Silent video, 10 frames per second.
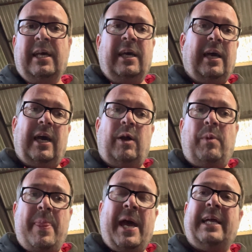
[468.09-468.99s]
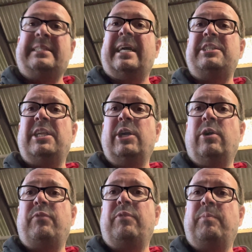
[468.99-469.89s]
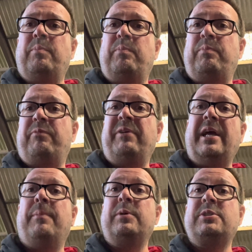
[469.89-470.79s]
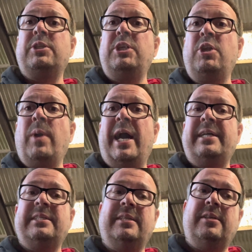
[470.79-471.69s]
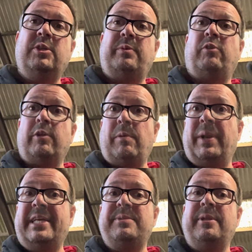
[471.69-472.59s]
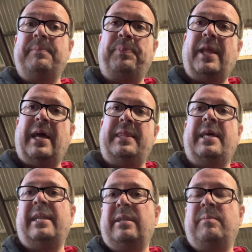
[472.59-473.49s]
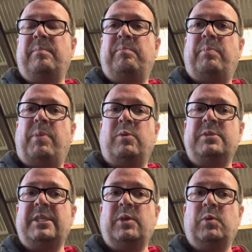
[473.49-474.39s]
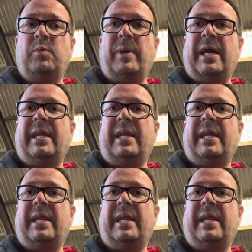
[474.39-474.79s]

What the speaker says: when the head's actually off, fit it up onto the new head because we've got a replacement, and then bolt it all back